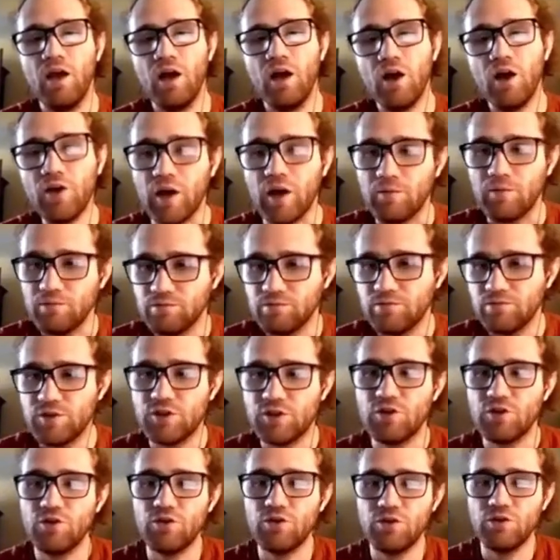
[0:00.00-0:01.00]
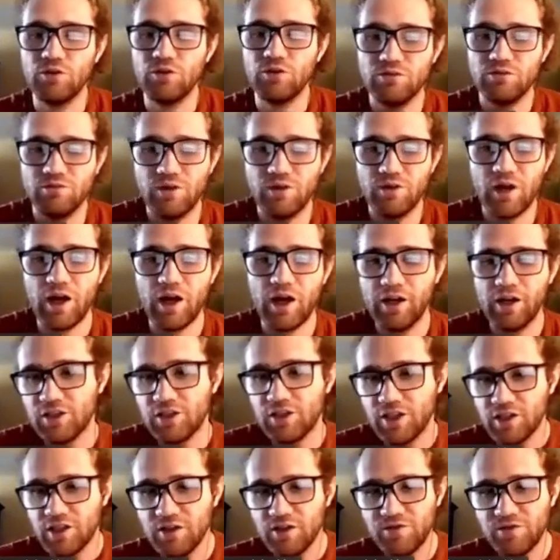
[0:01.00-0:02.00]
Okay, so I
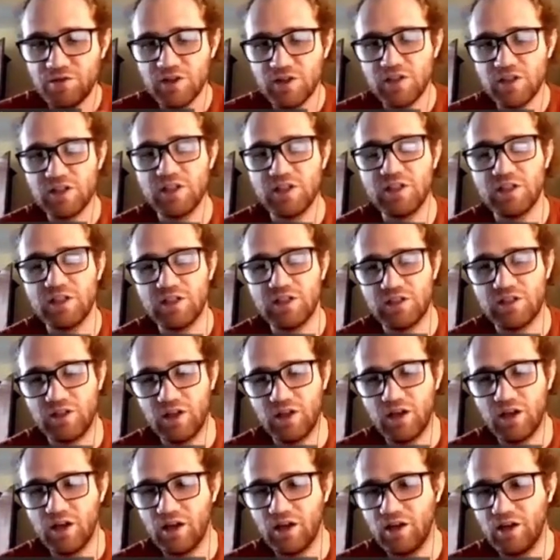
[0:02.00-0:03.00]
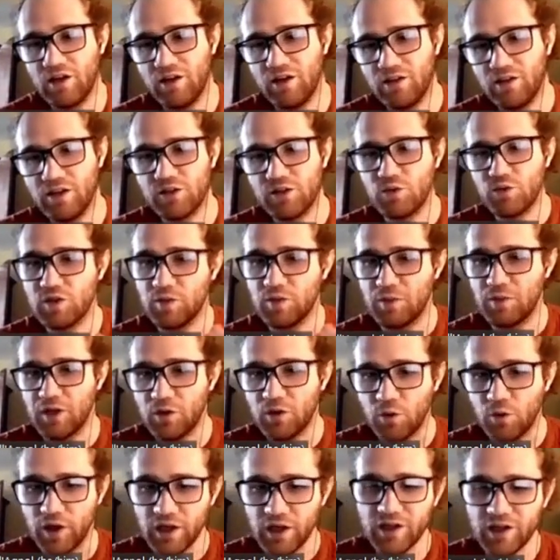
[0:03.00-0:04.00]
understand if this is uh, this was a bit
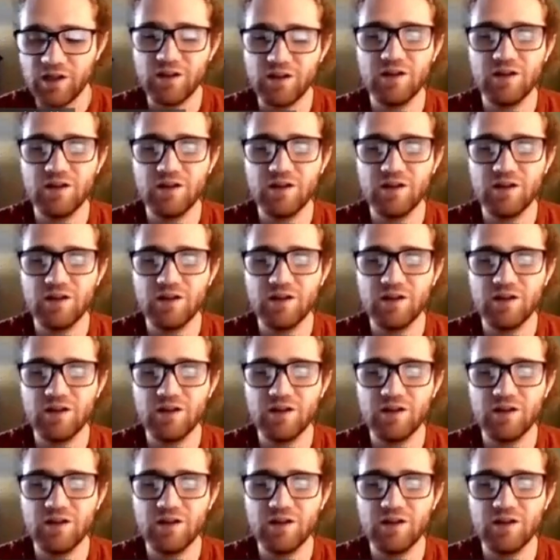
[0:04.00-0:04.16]
quick.